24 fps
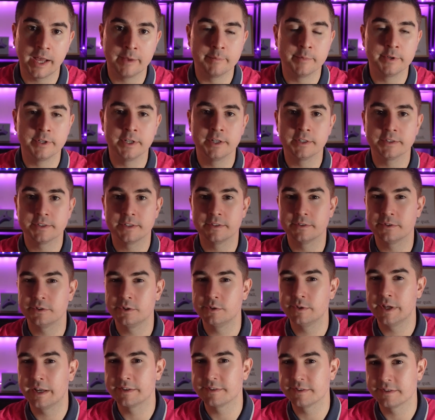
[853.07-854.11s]
I've been in it since
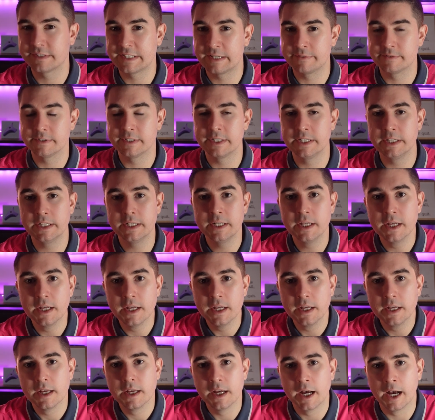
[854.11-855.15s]
two thousand seventeen,
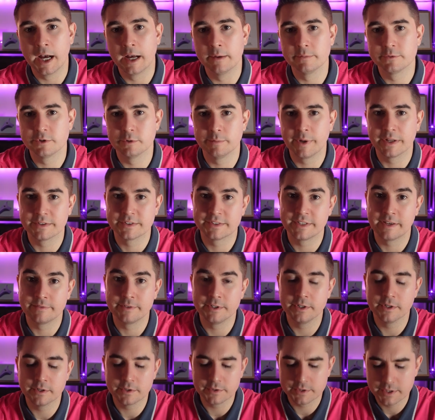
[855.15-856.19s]
um, so about
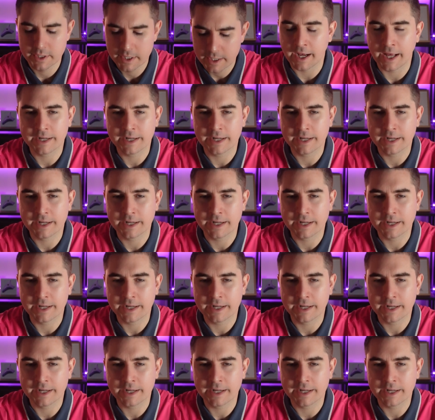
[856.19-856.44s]
seven years.